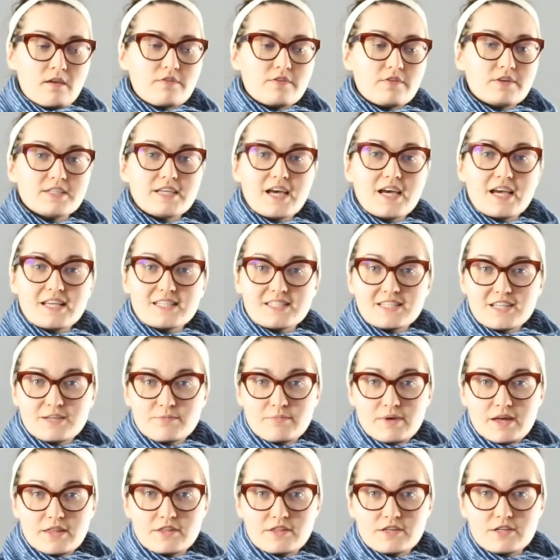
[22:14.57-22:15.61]
The testing
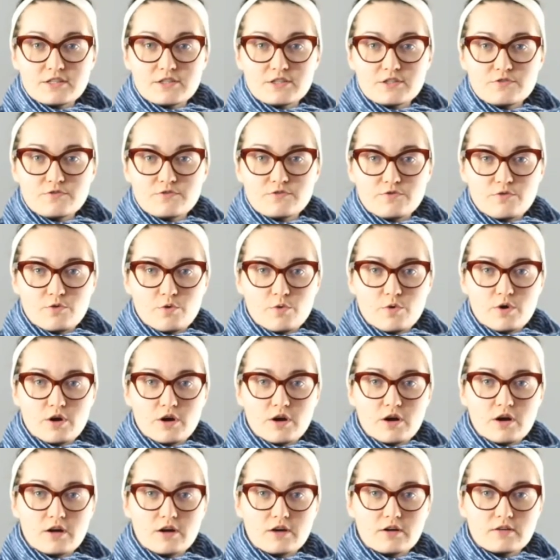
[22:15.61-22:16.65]
methods
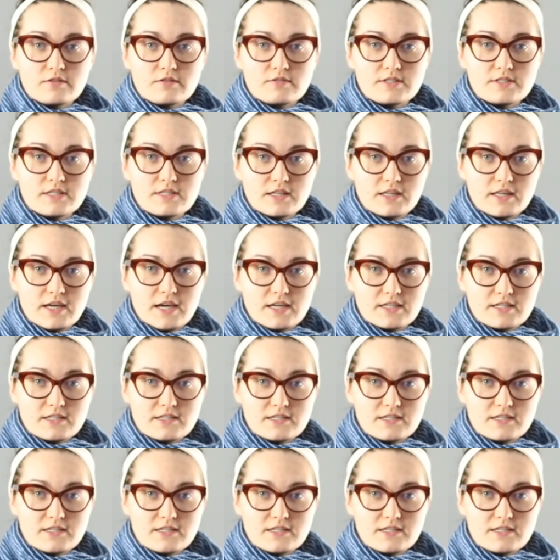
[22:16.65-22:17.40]
for celiac